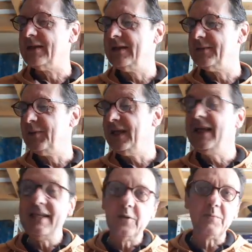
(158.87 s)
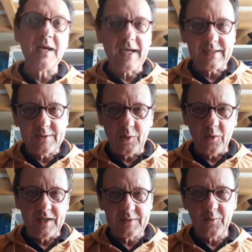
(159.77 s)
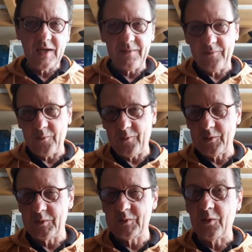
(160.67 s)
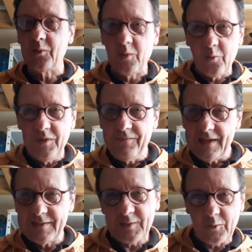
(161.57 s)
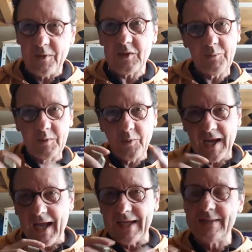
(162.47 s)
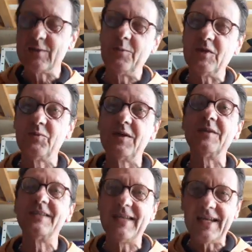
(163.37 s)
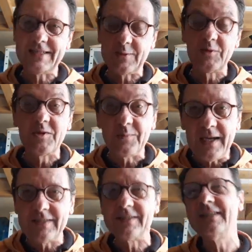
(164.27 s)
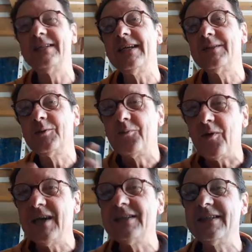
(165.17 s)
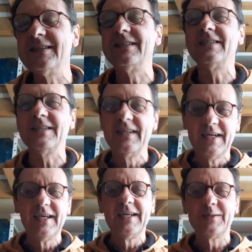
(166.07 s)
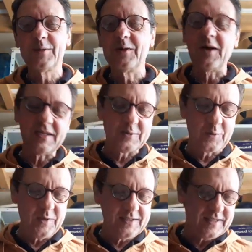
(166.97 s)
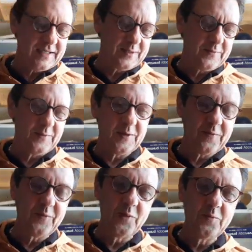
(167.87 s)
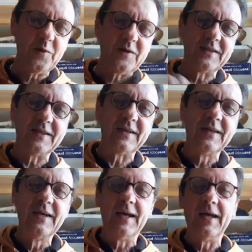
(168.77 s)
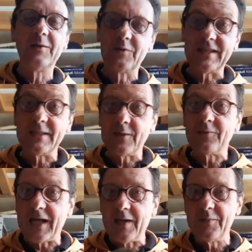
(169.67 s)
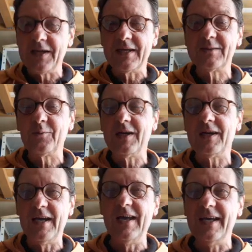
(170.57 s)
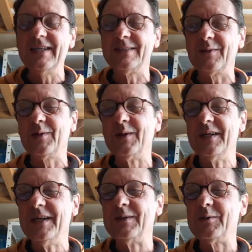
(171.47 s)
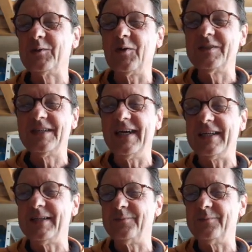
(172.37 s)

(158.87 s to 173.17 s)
has been hidden by our soul as well. For the soul will reveal so much, but will hide so much because it likes suspense. It's like surprises. God has a great sense of humor and a sense of timing as well. so trust that.